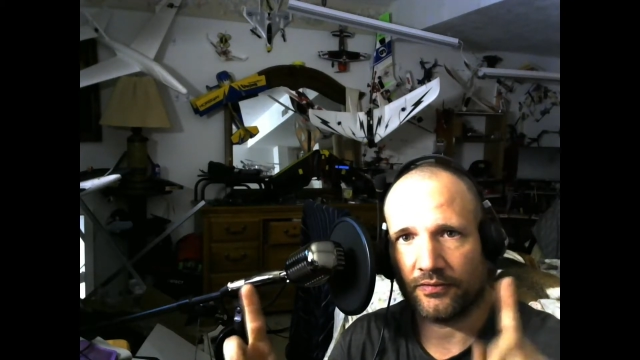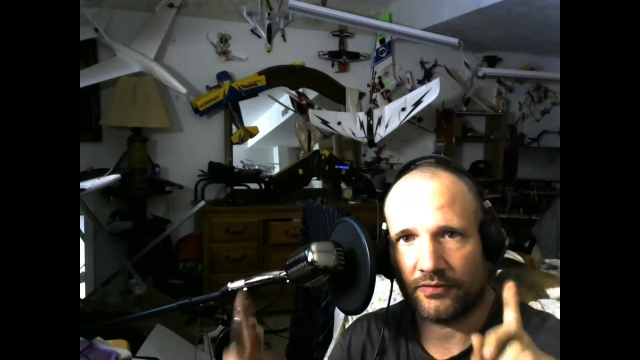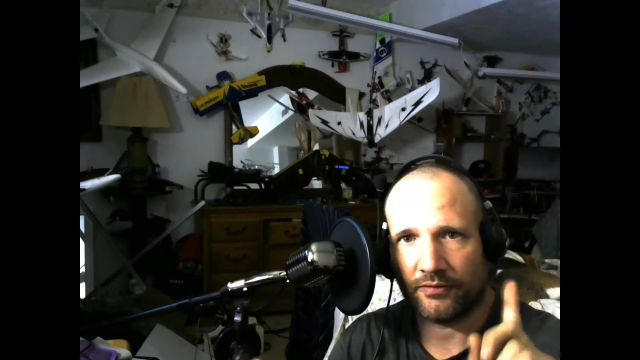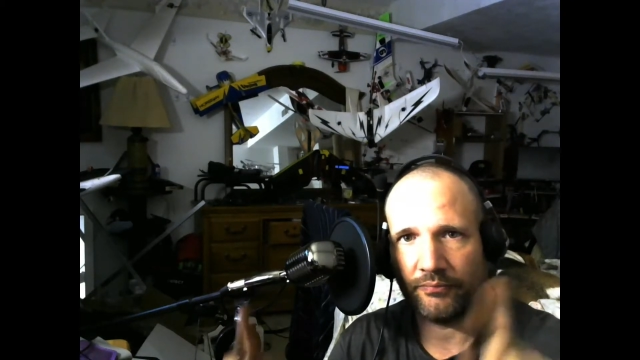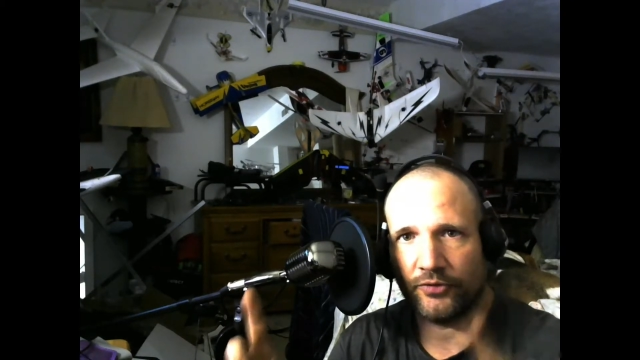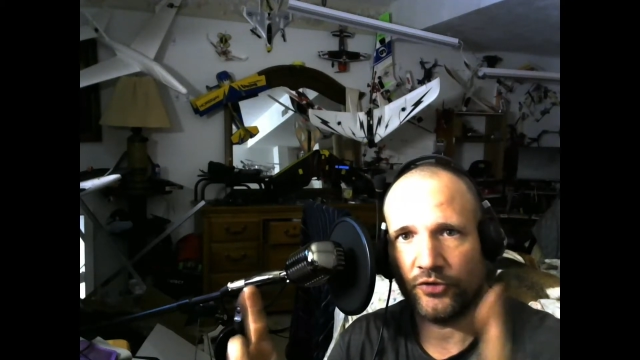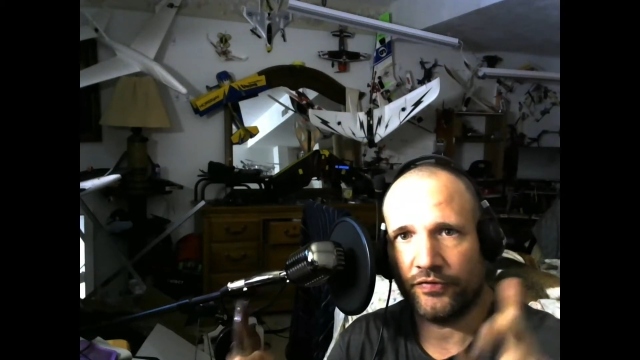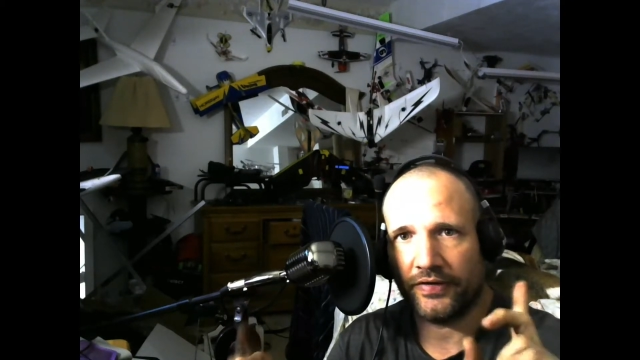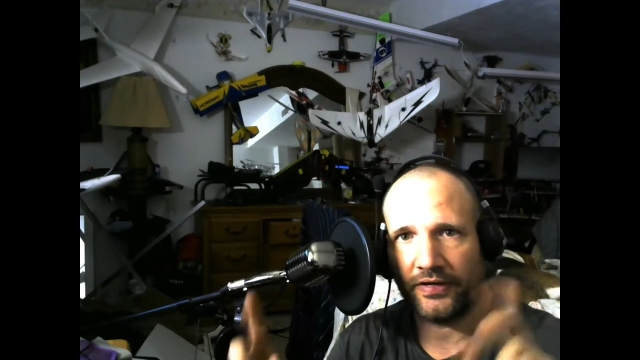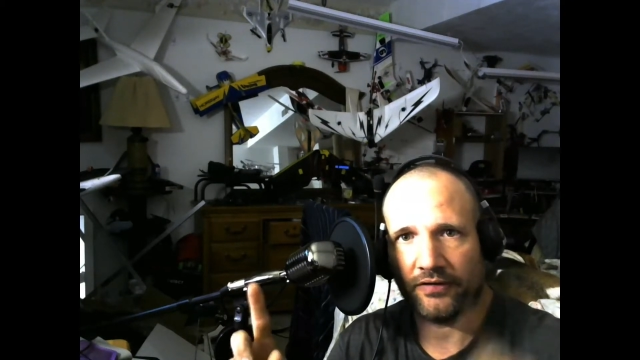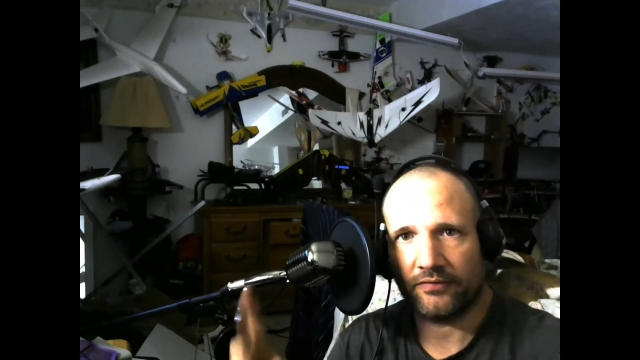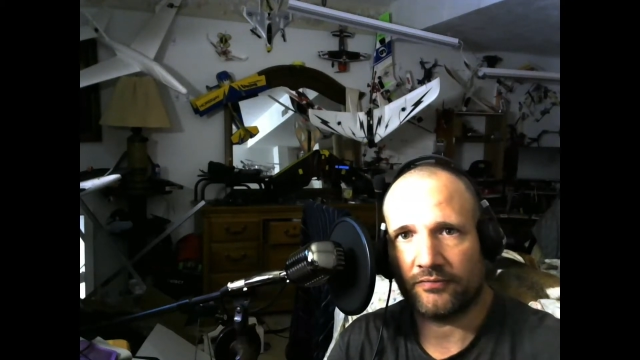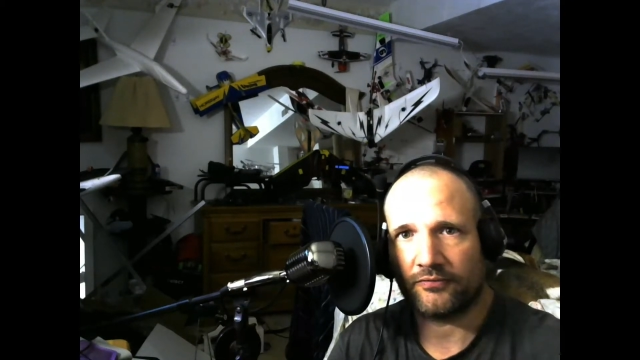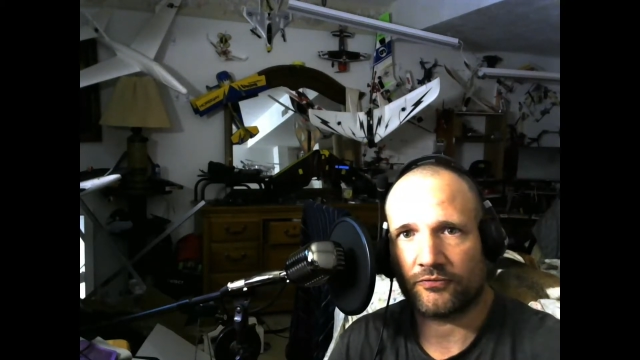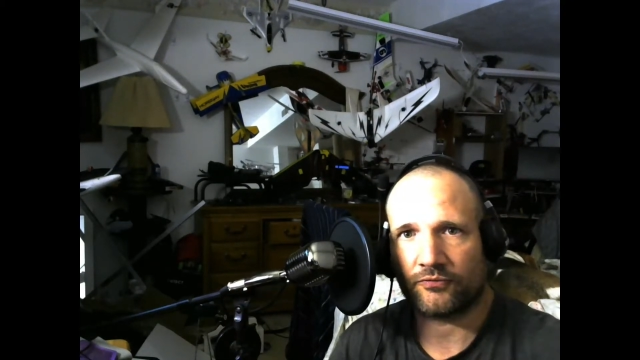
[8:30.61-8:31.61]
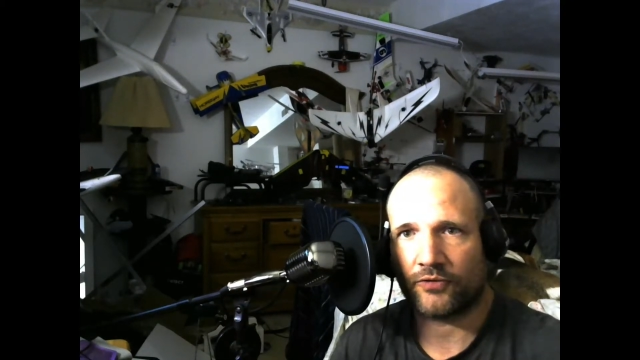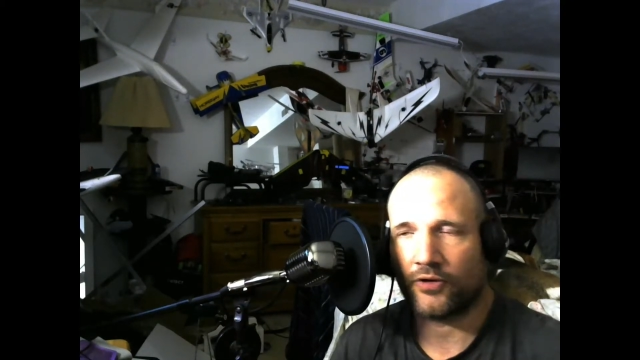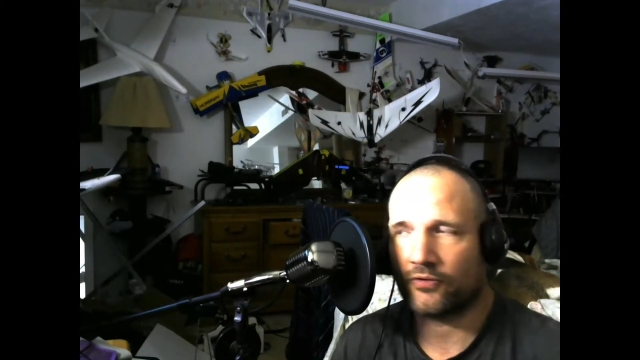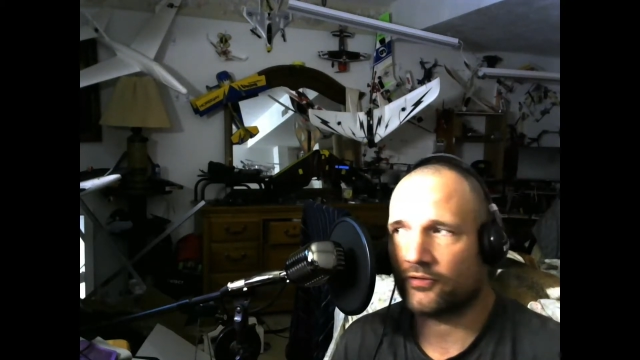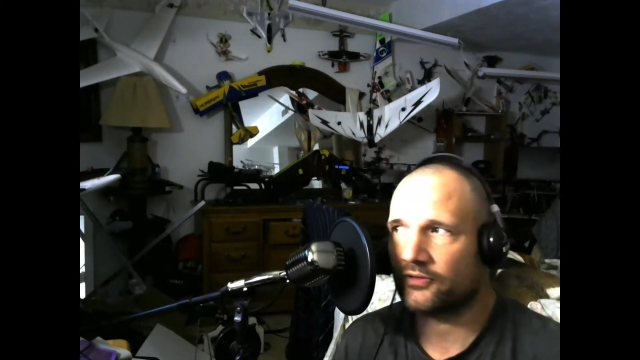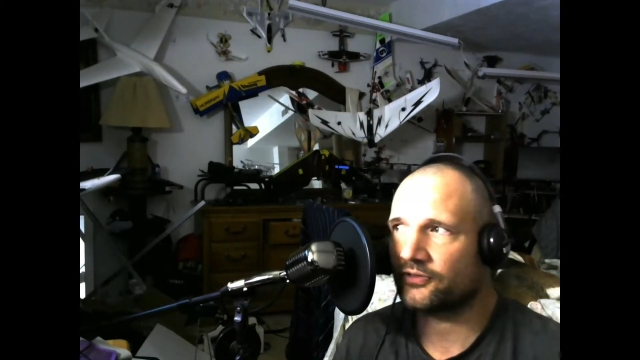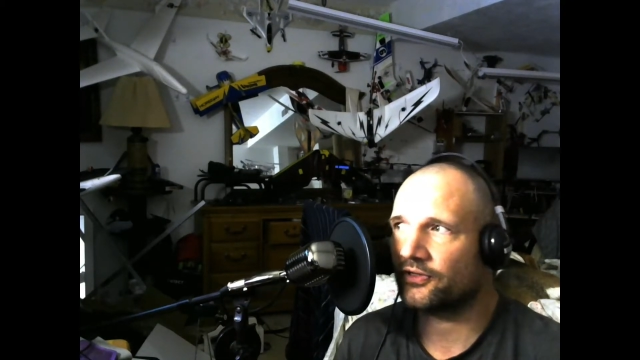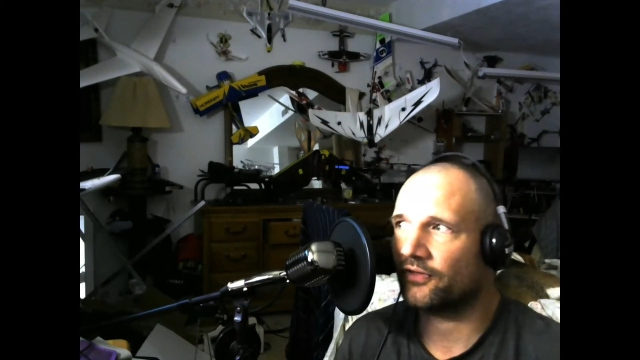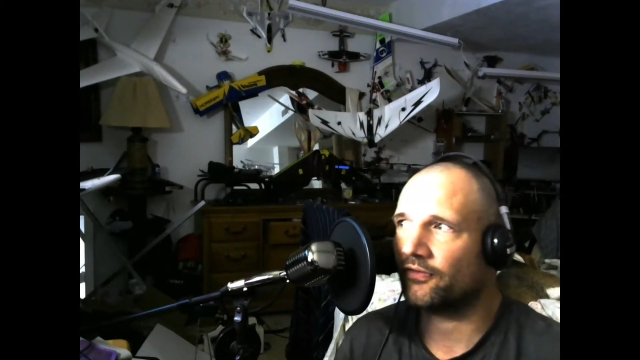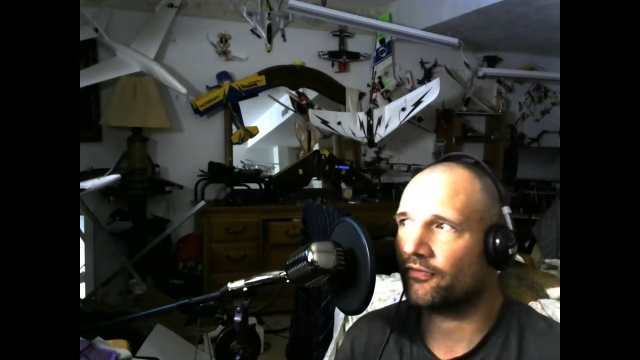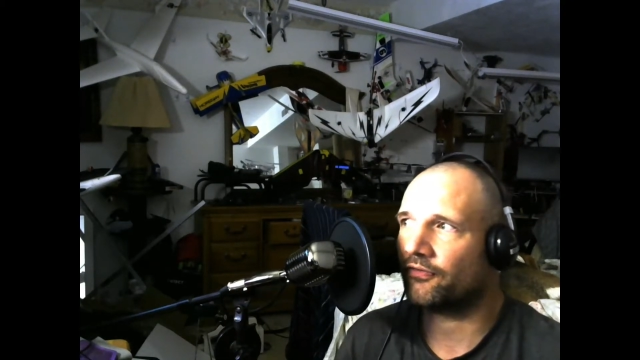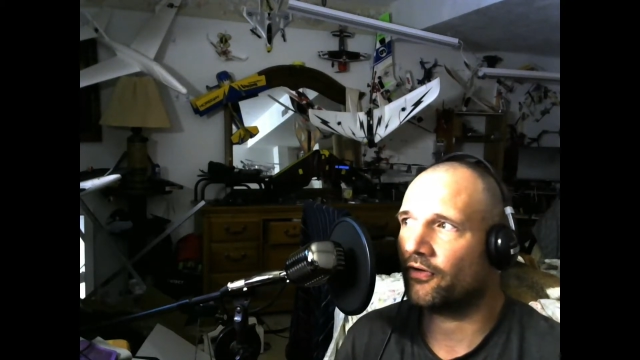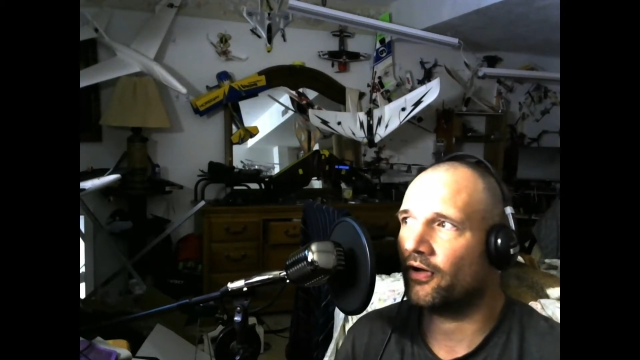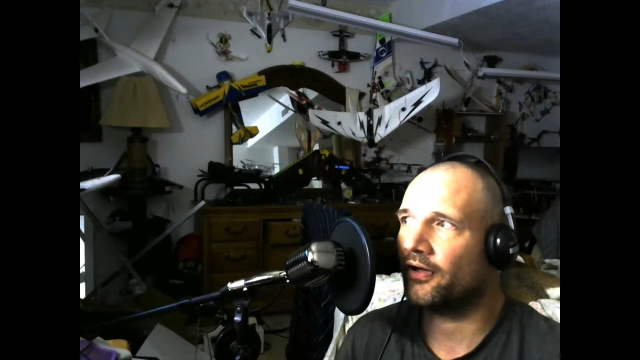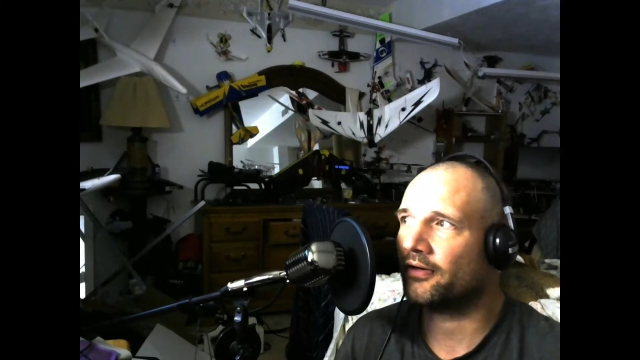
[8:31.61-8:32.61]
moving rotors on the
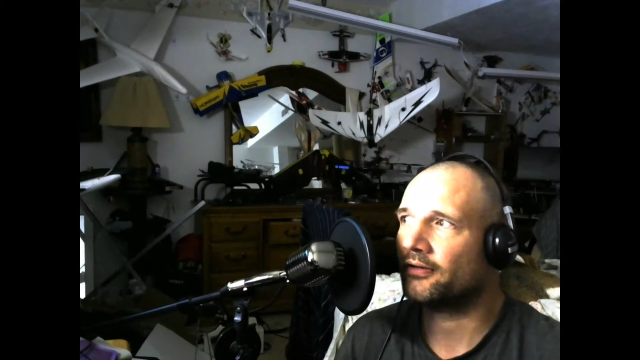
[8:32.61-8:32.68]
front,